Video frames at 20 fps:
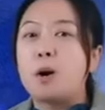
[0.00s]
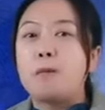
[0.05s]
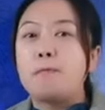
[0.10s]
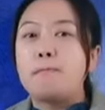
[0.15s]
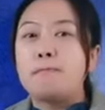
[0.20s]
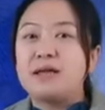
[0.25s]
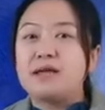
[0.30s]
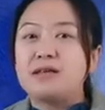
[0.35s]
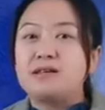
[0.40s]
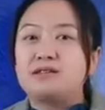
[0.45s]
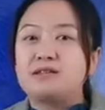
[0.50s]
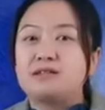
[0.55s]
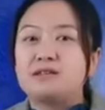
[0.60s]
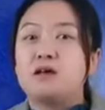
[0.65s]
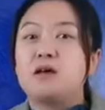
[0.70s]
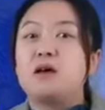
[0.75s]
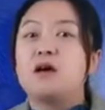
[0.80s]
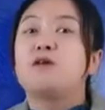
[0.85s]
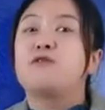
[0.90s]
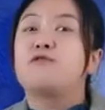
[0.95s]
means
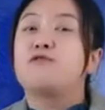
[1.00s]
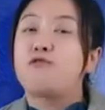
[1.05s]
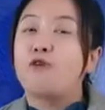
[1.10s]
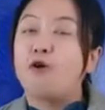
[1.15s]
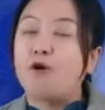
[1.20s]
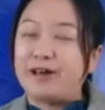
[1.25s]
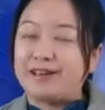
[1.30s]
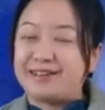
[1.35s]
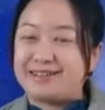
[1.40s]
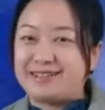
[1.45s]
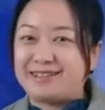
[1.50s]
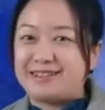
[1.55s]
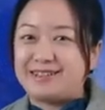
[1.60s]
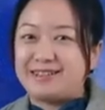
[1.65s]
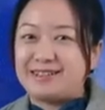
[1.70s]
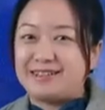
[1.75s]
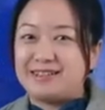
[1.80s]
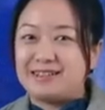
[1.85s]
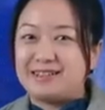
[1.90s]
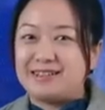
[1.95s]
forest.
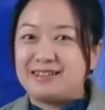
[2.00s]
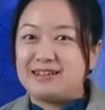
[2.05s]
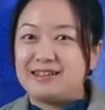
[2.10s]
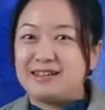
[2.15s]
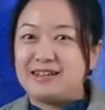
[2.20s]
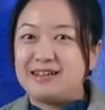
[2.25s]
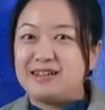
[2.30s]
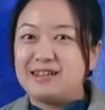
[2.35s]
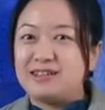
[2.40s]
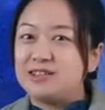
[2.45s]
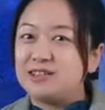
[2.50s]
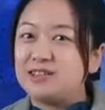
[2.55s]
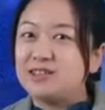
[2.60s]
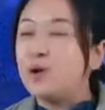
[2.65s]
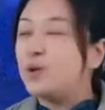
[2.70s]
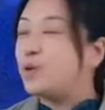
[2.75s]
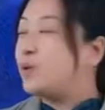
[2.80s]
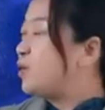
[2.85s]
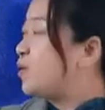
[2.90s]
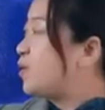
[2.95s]

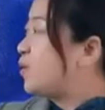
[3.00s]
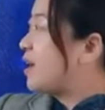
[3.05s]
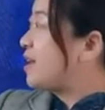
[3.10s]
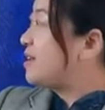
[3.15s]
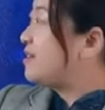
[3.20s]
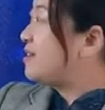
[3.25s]
So you can